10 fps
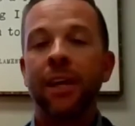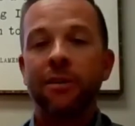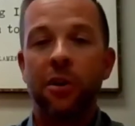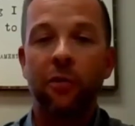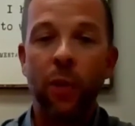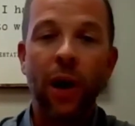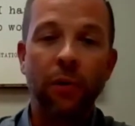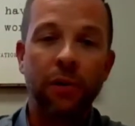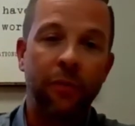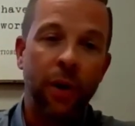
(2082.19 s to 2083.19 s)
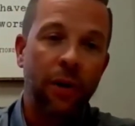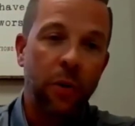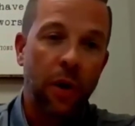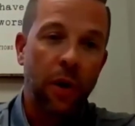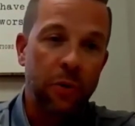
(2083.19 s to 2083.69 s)
So if we don't
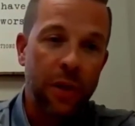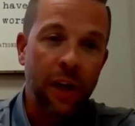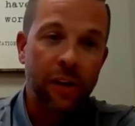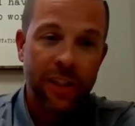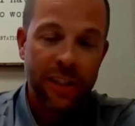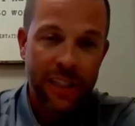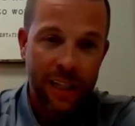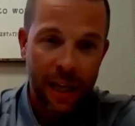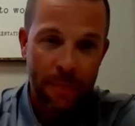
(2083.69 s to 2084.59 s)
do our due diligence and